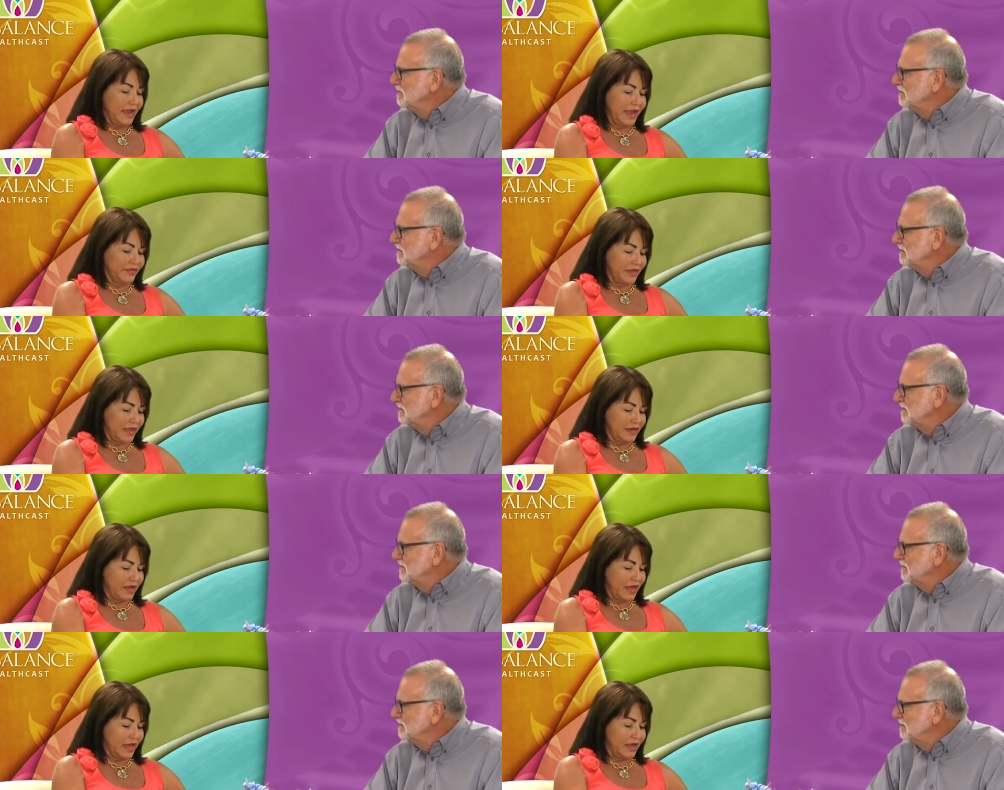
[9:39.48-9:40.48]
Speaker 1: and
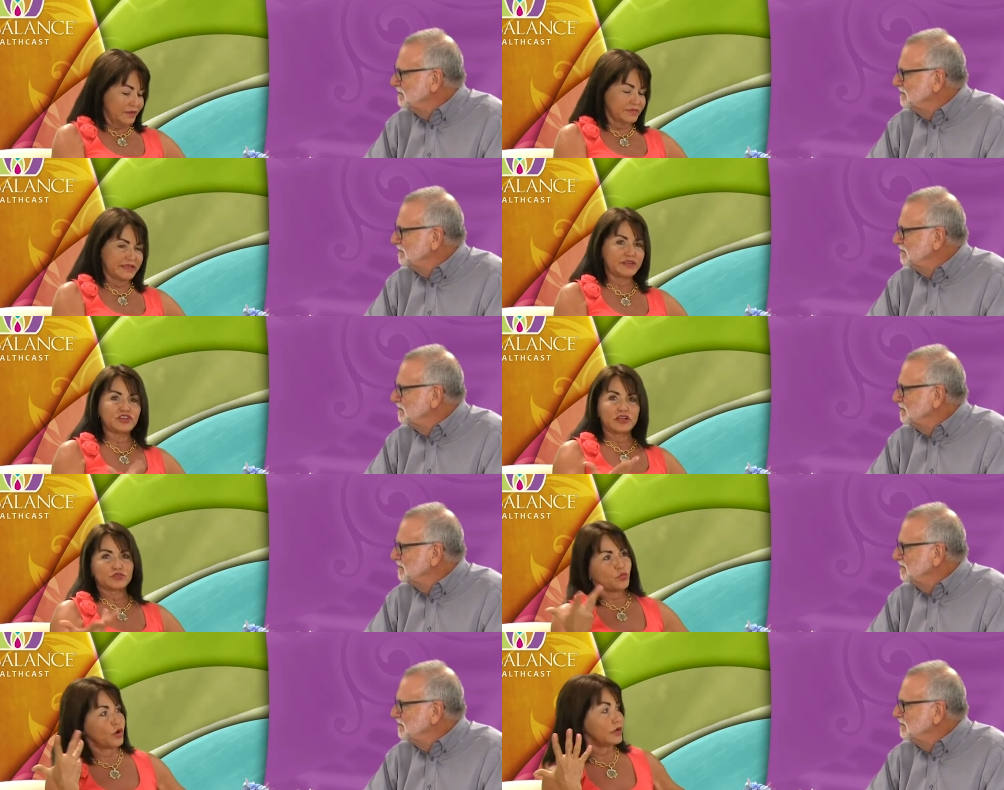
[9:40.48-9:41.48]
then um, St.
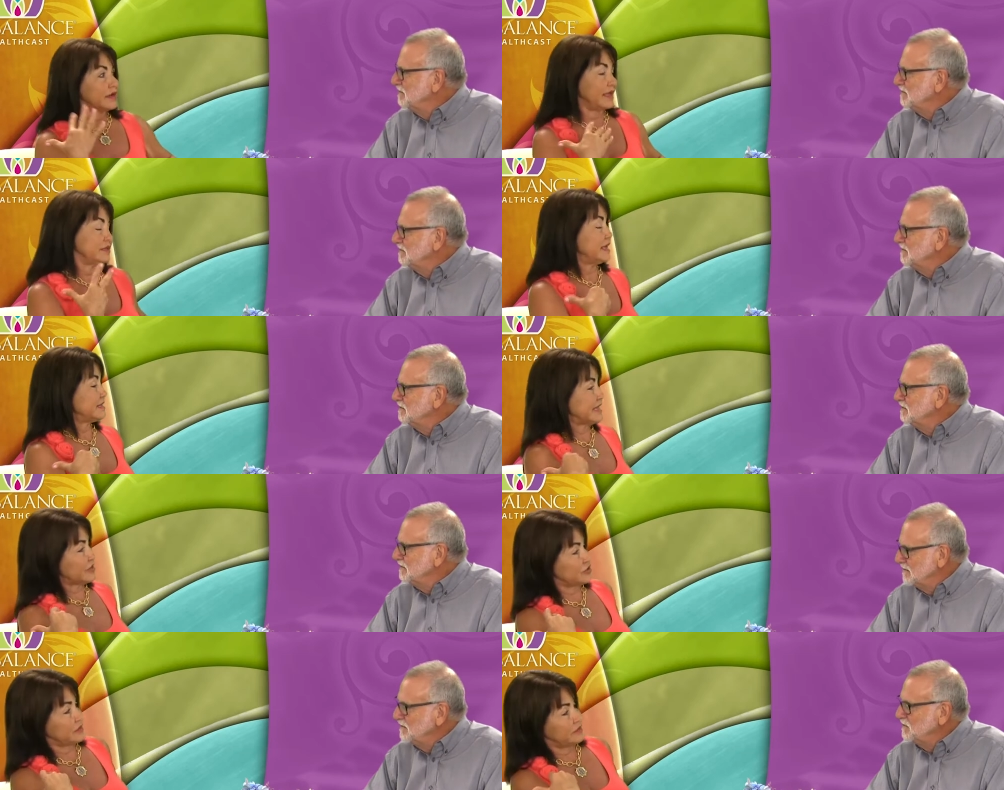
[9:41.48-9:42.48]
John's Wort is
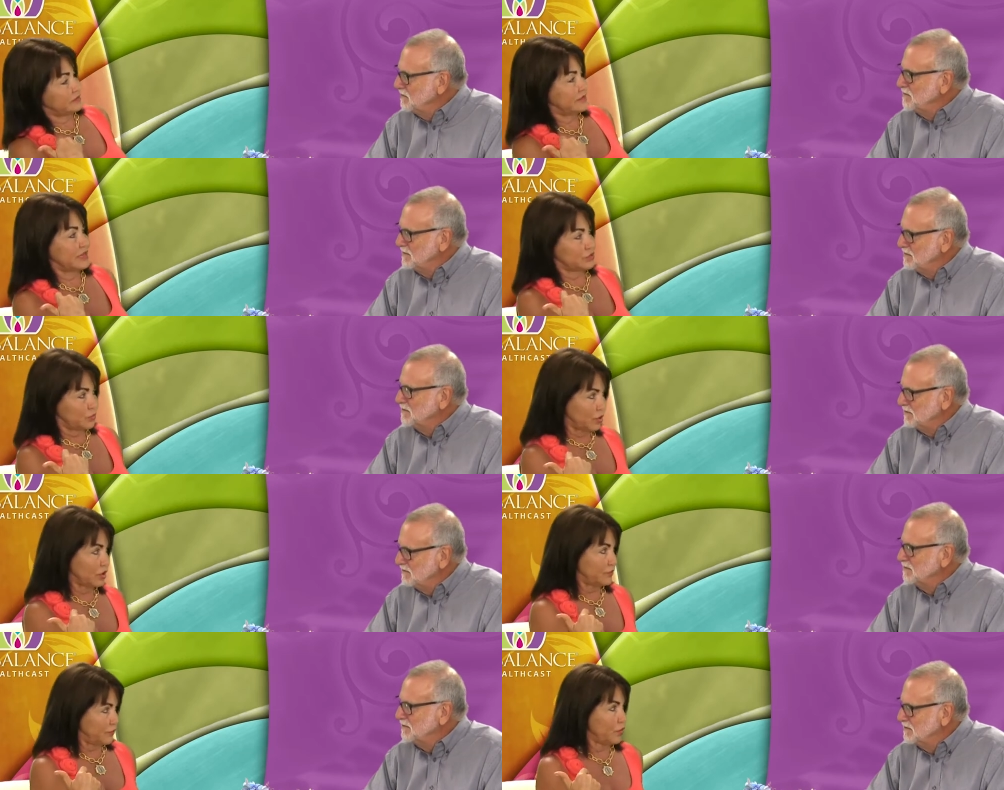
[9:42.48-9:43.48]
actually does
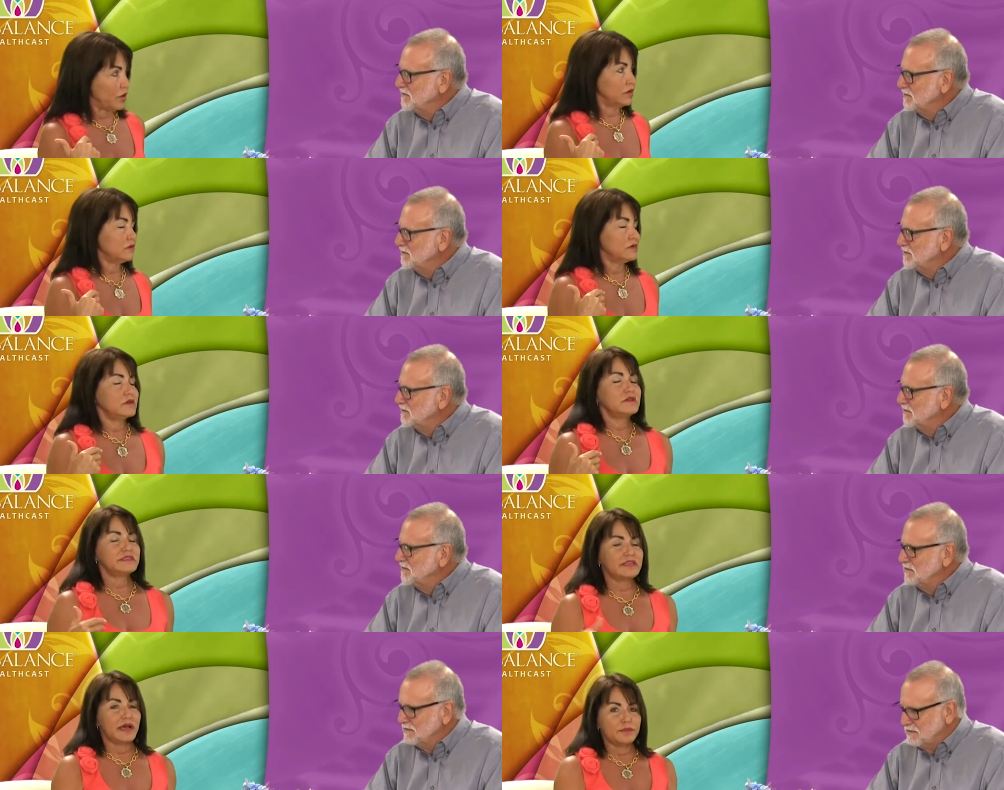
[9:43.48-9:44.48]
work for
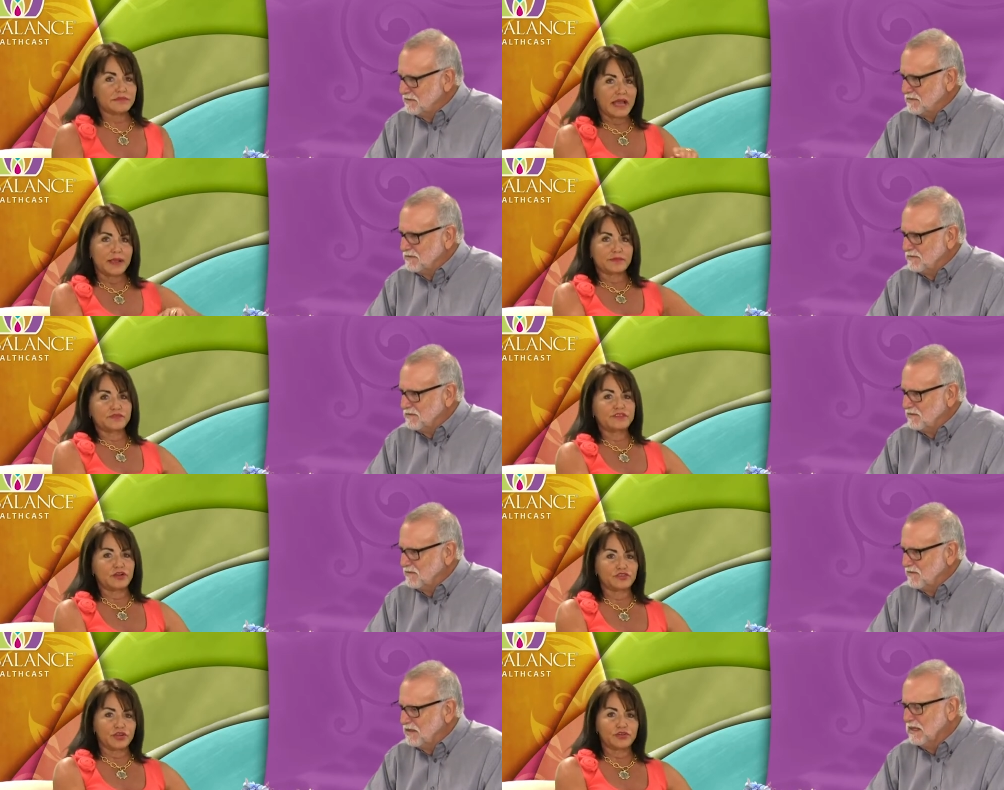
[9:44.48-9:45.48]
some types of
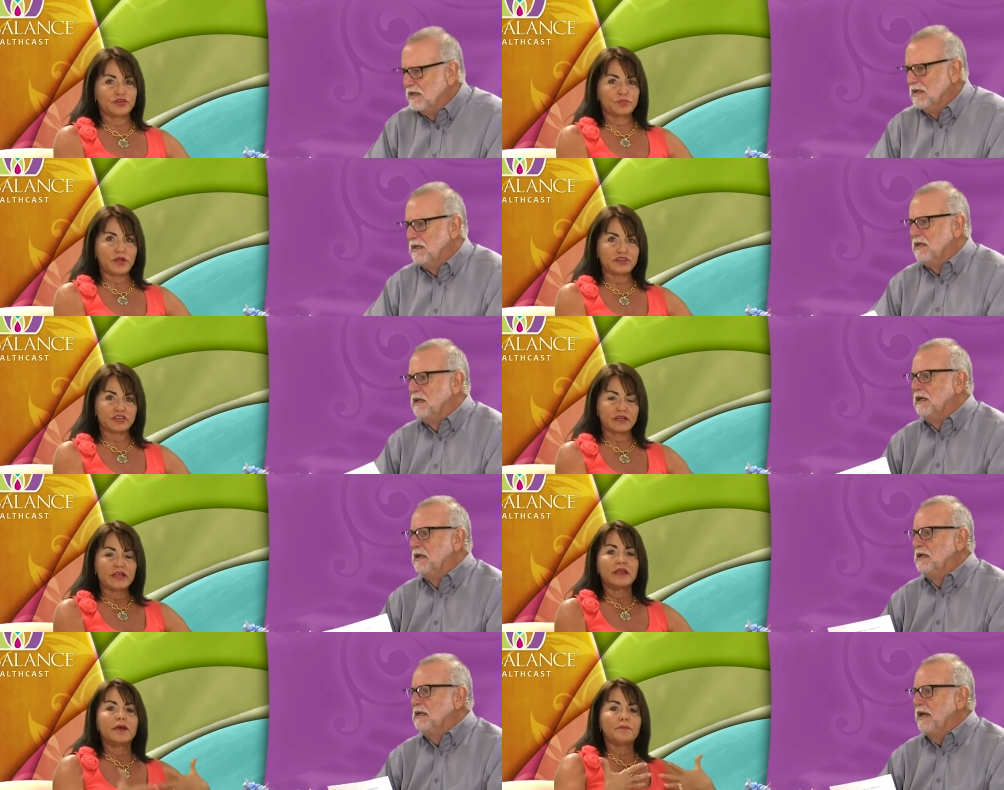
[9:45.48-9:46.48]
serotonin depression.
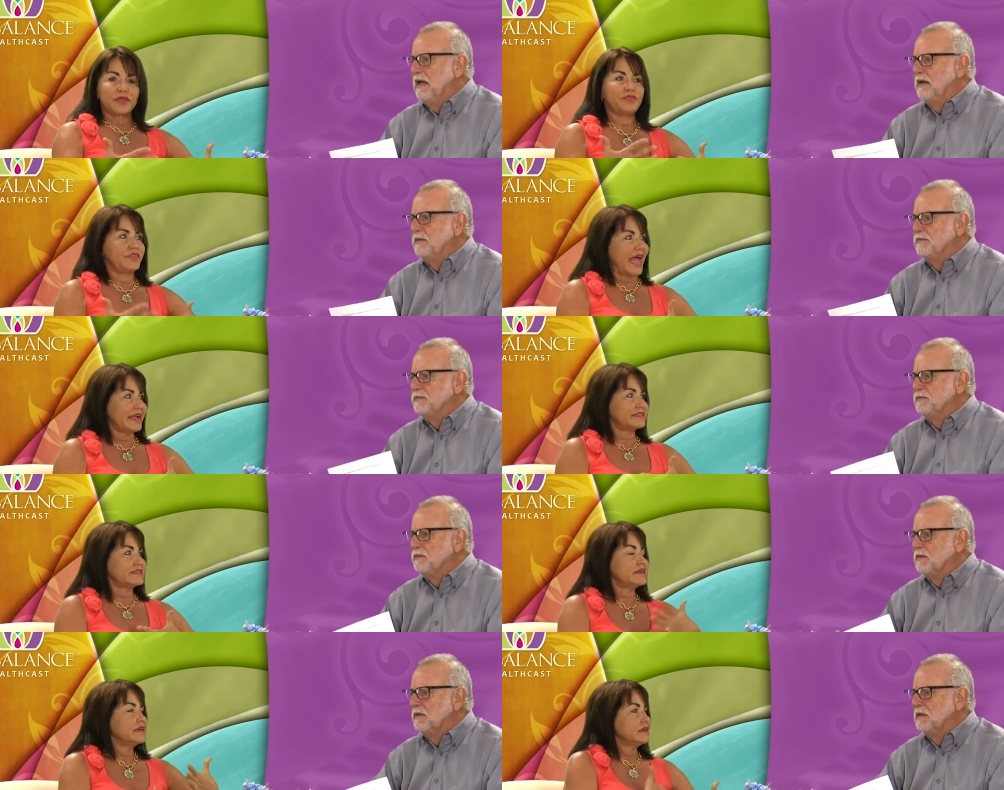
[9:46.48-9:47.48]
Yeah. but
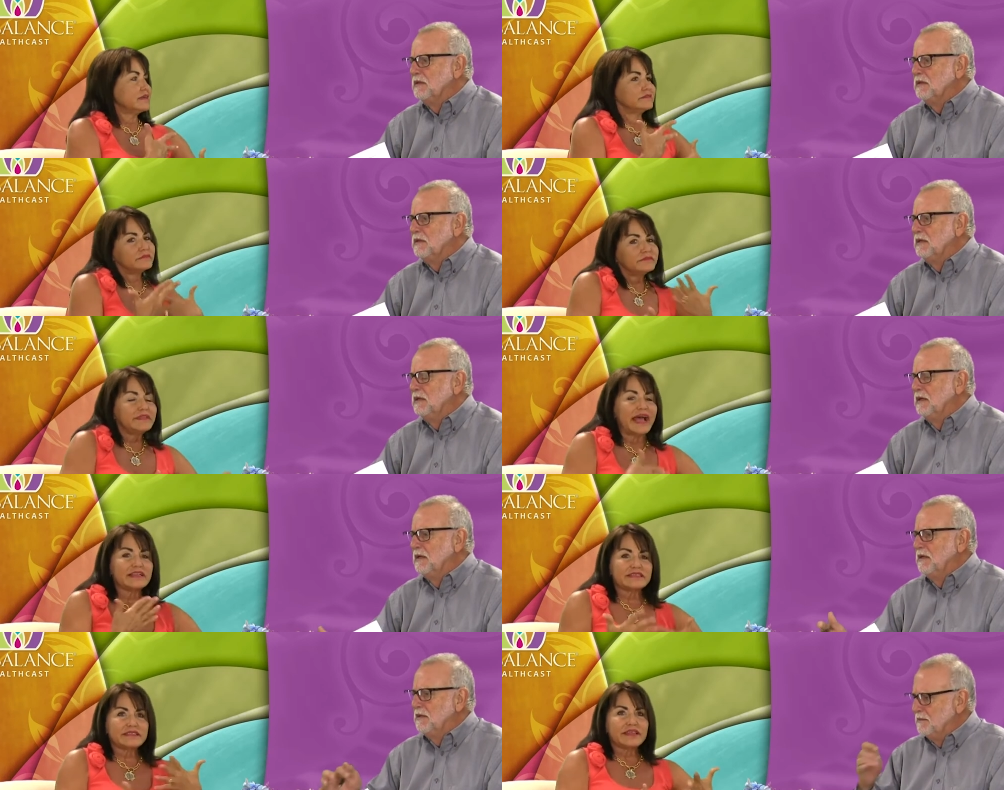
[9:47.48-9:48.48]
that's
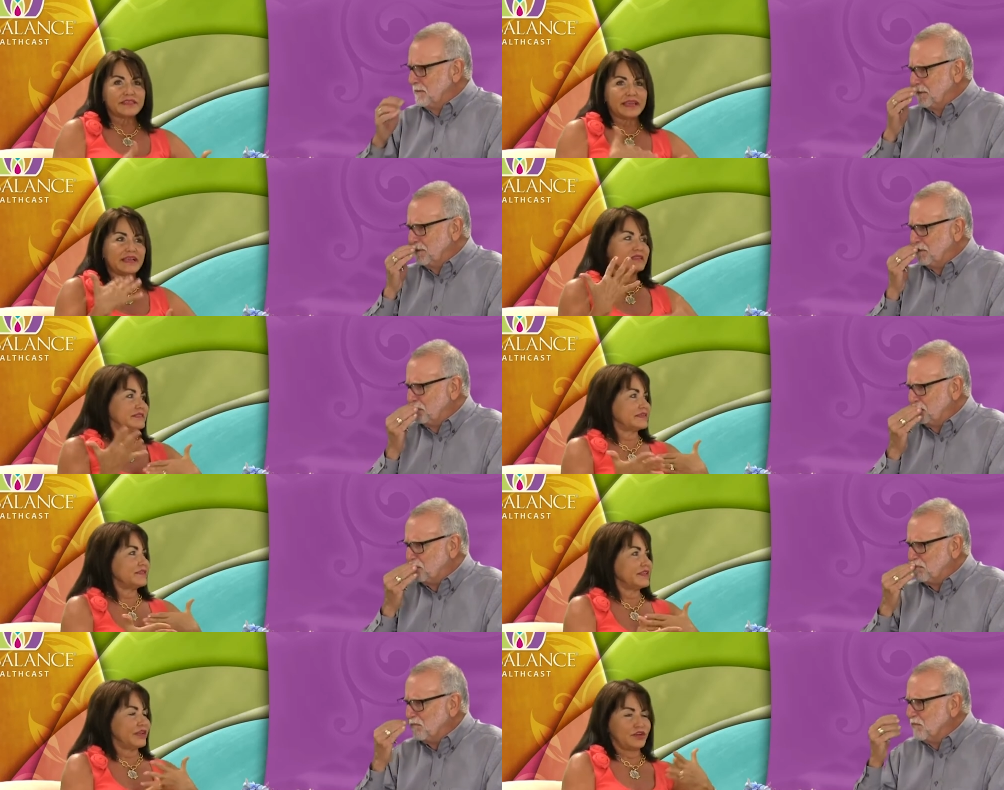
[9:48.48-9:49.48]
that's the things
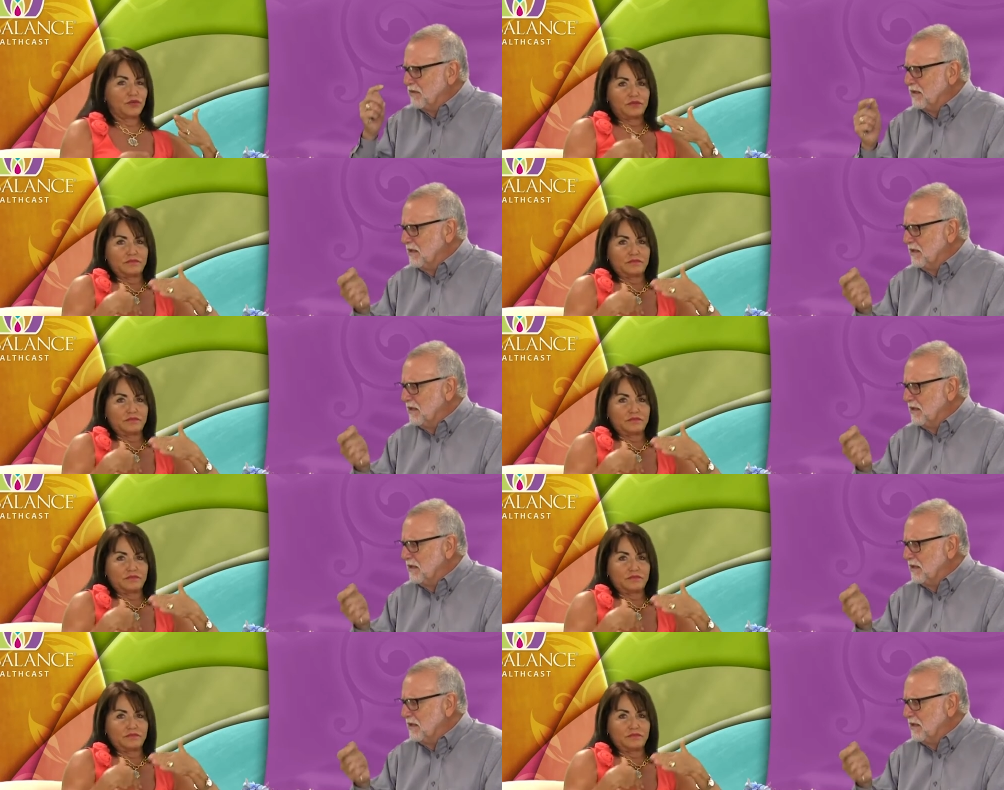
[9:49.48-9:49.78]
that